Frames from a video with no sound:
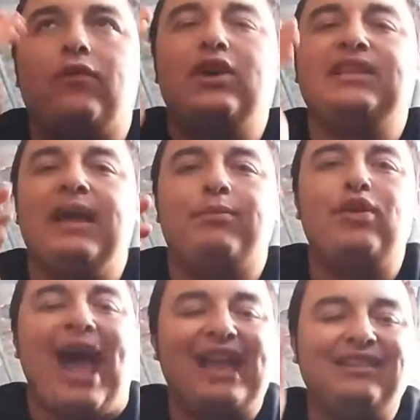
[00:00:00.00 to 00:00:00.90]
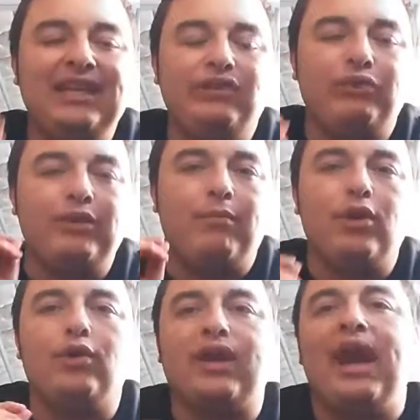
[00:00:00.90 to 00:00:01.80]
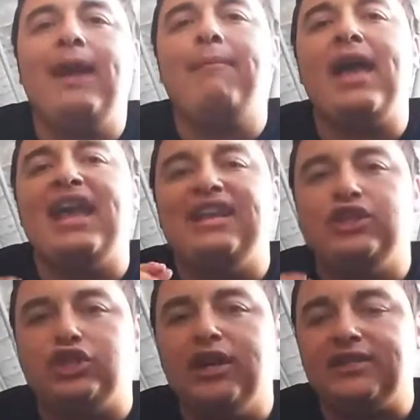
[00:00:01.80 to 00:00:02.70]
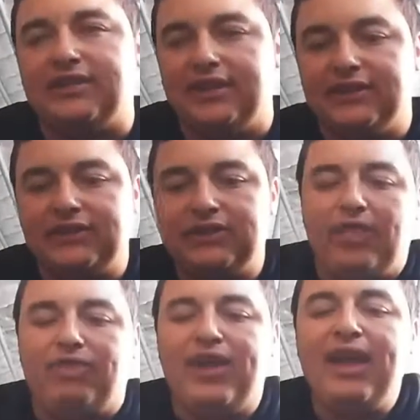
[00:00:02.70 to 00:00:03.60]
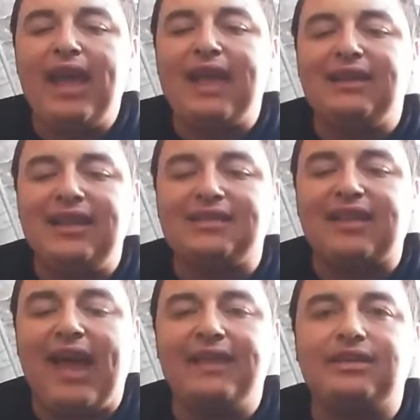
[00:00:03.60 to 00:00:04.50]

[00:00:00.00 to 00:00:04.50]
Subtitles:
For example, at least with Mortal Kombat and Injustice, they at least had